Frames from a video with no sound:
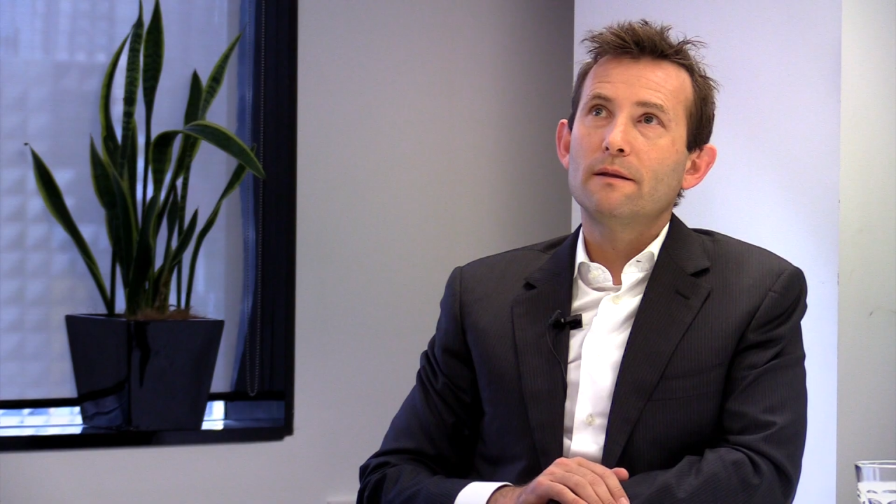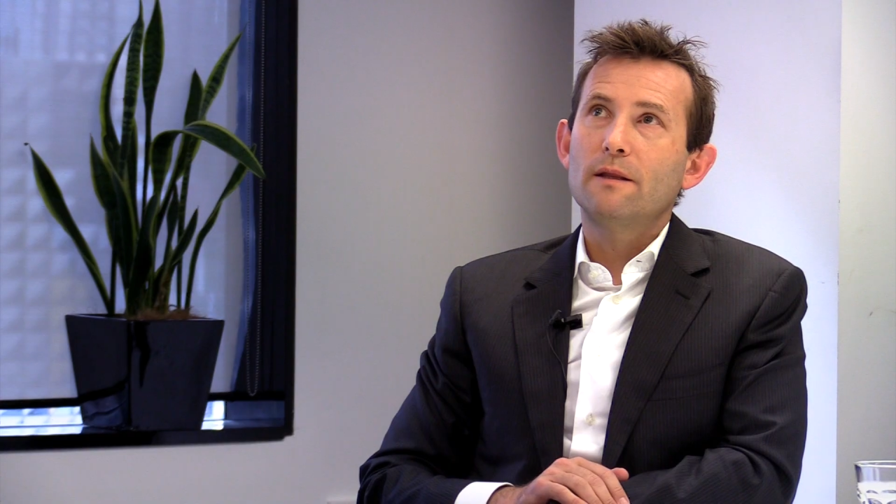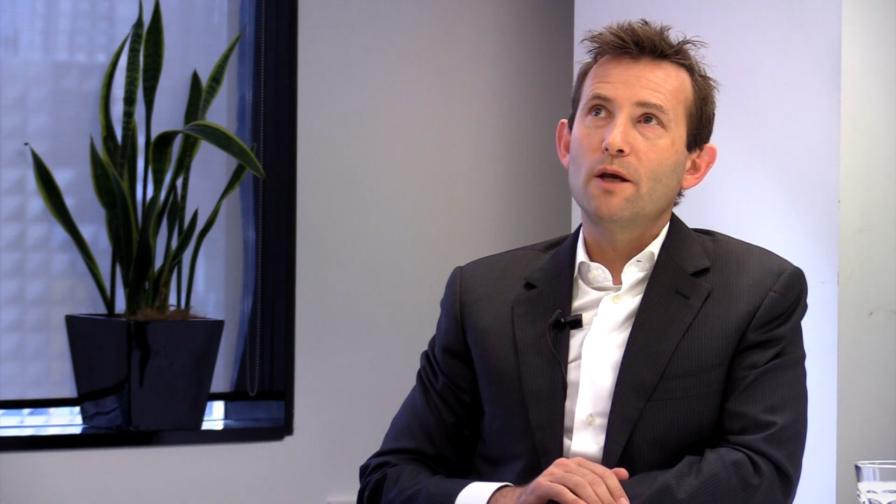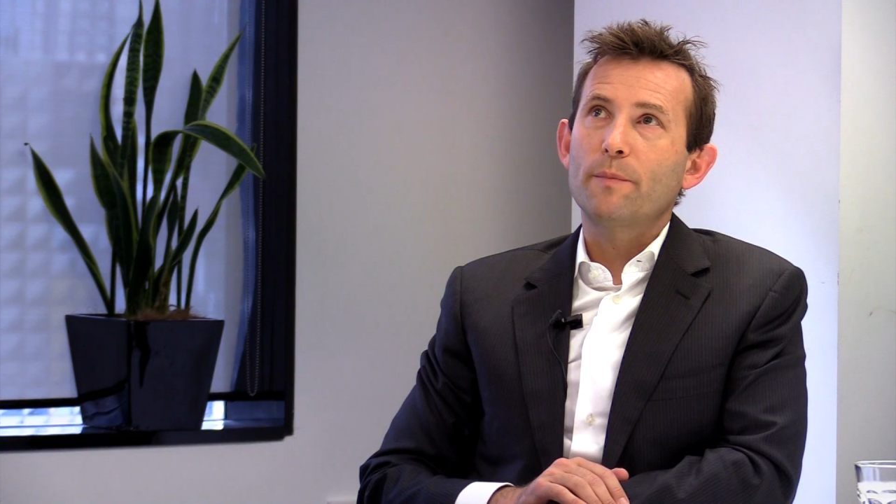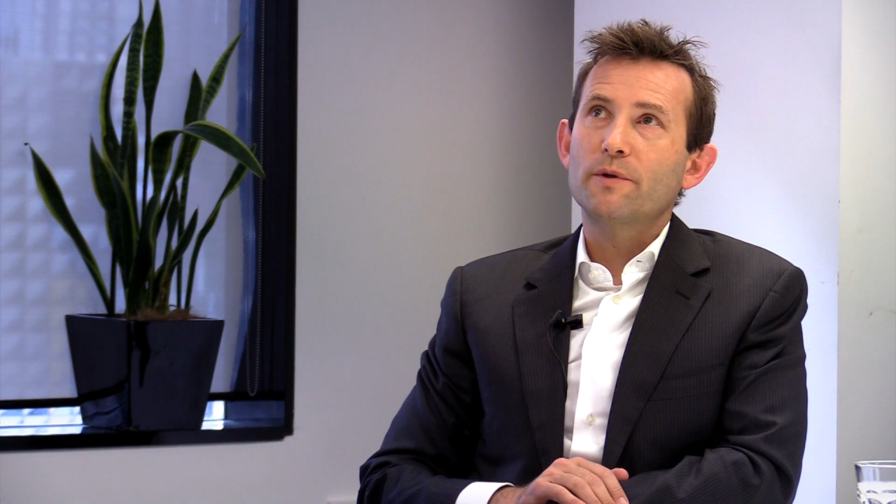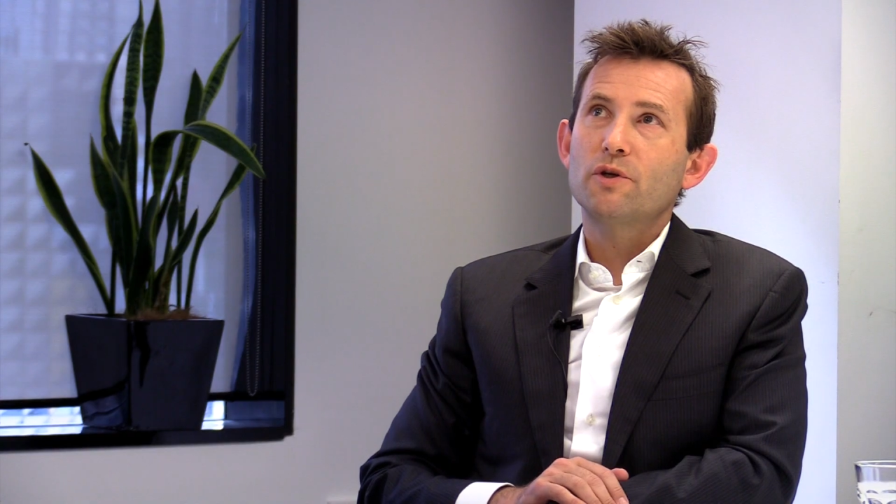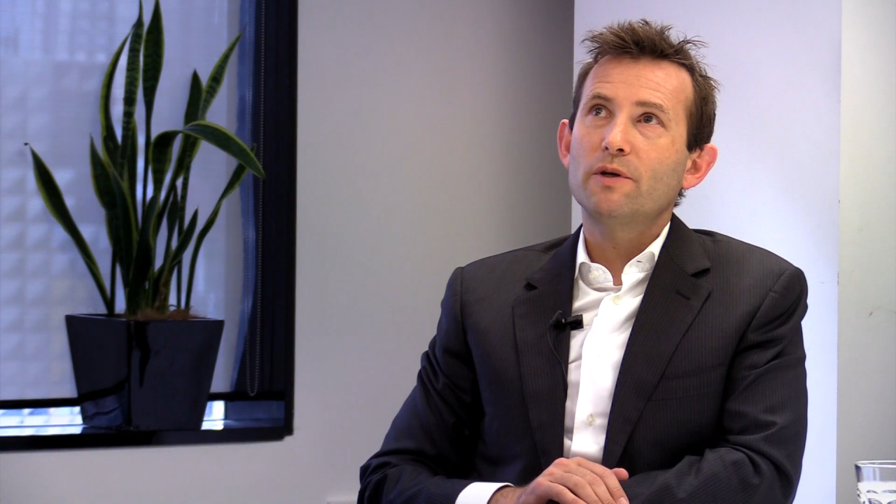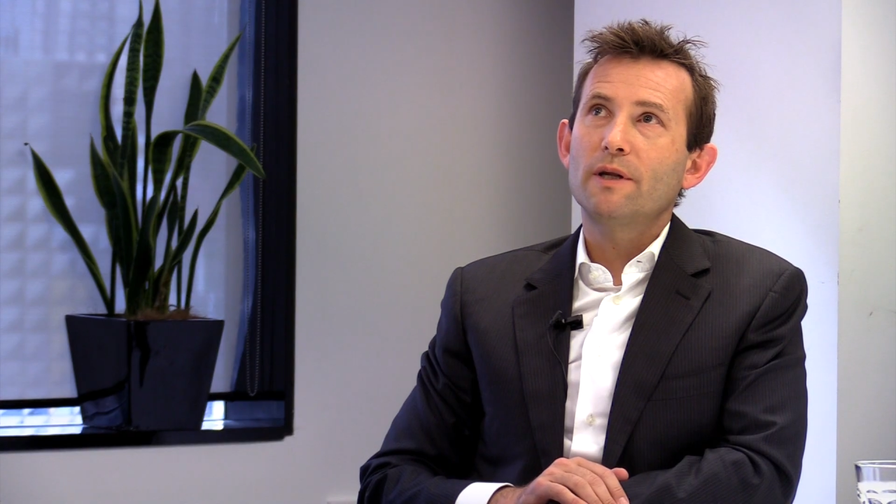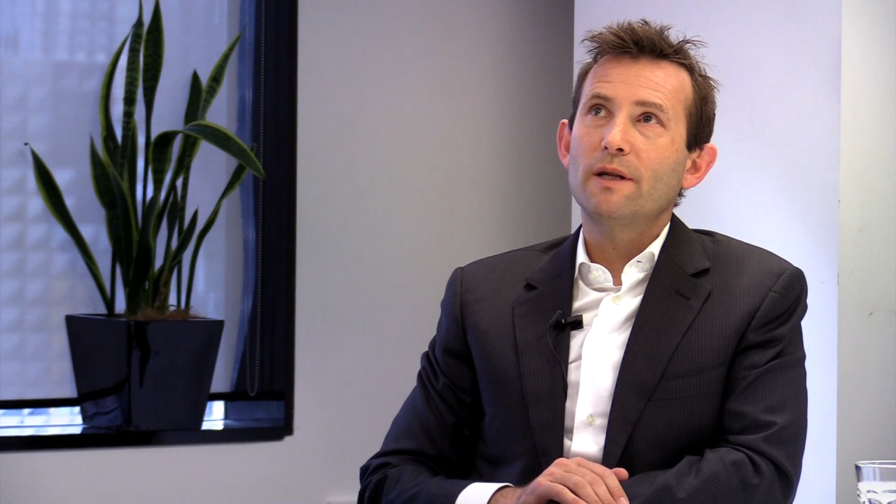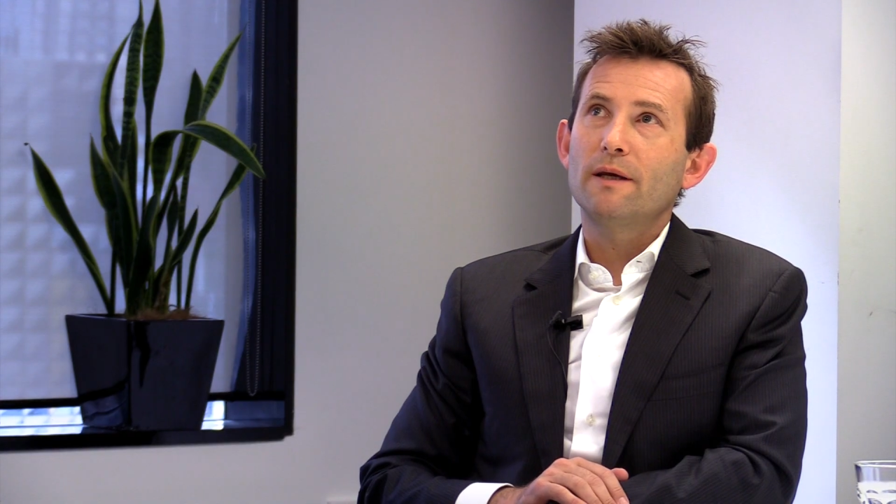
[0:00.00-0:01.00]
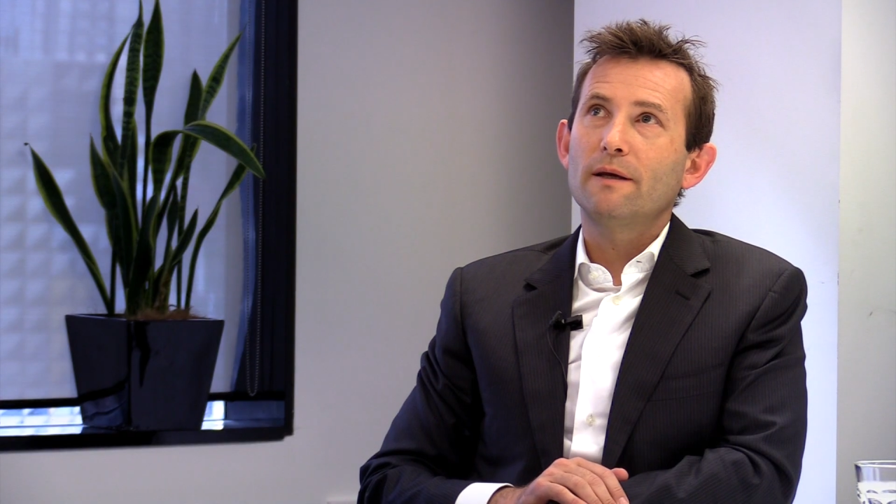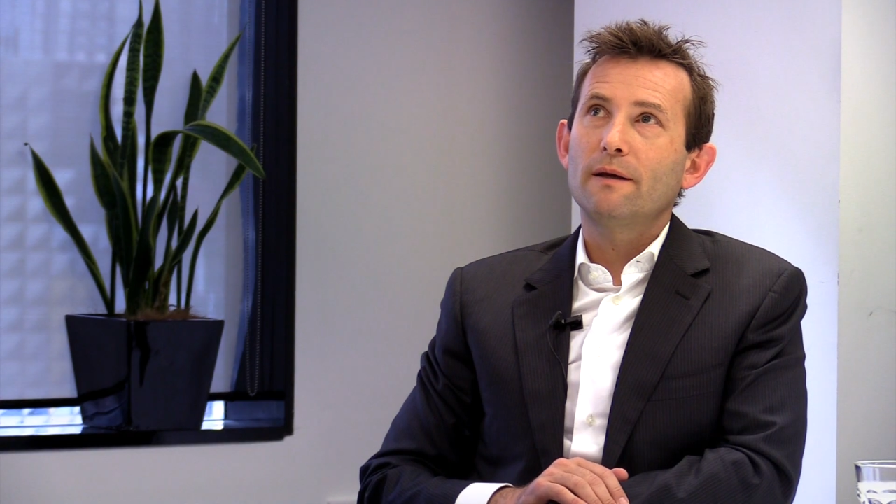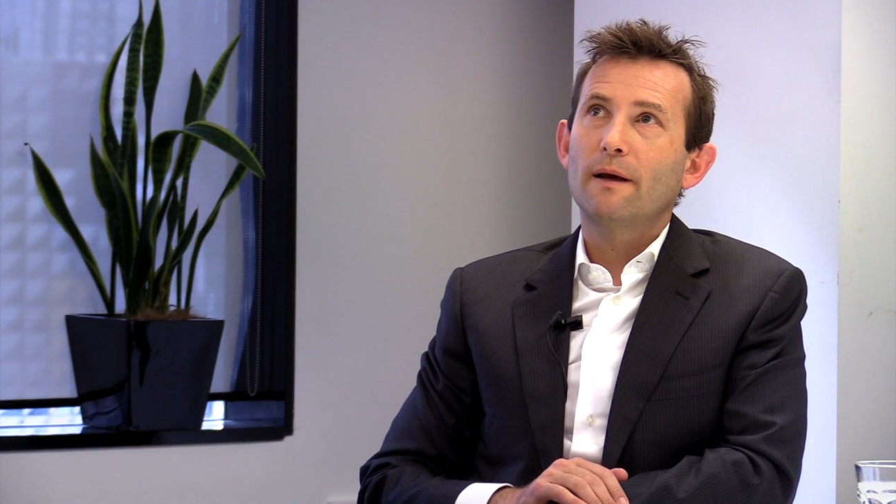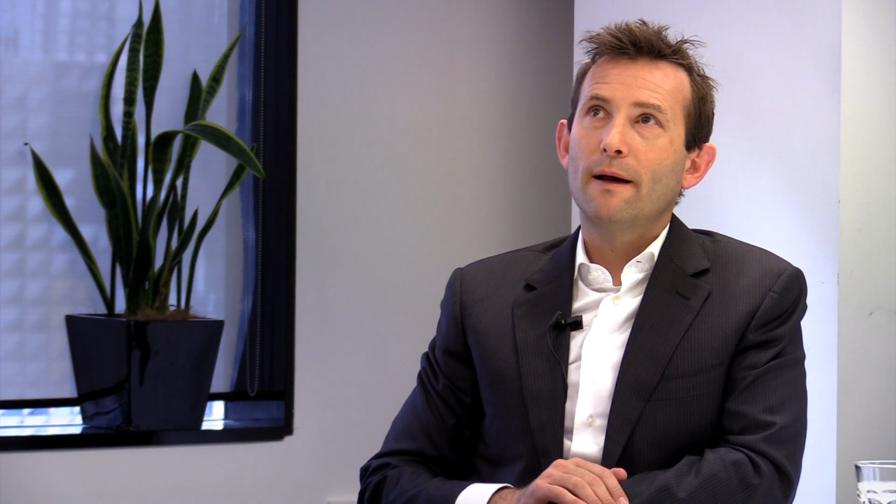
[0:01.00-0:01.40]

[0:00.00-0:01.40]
The opportunity